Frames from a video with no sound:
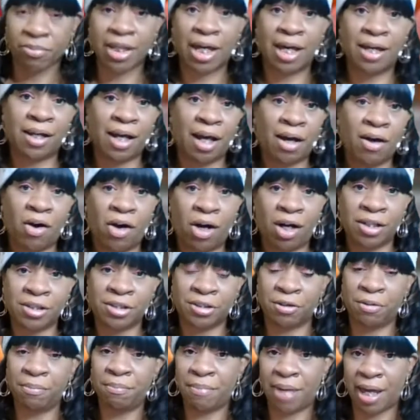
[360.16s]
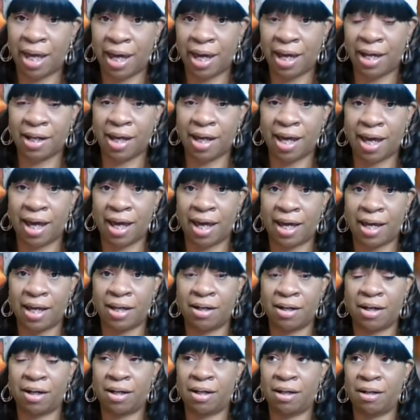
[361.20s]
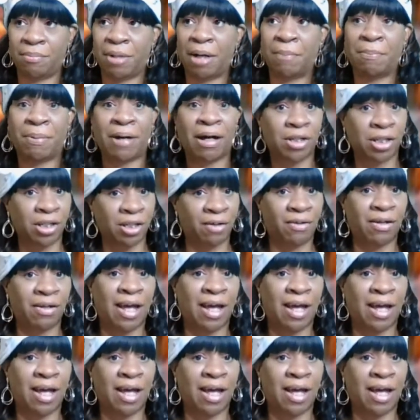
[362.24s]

And I also made a about a year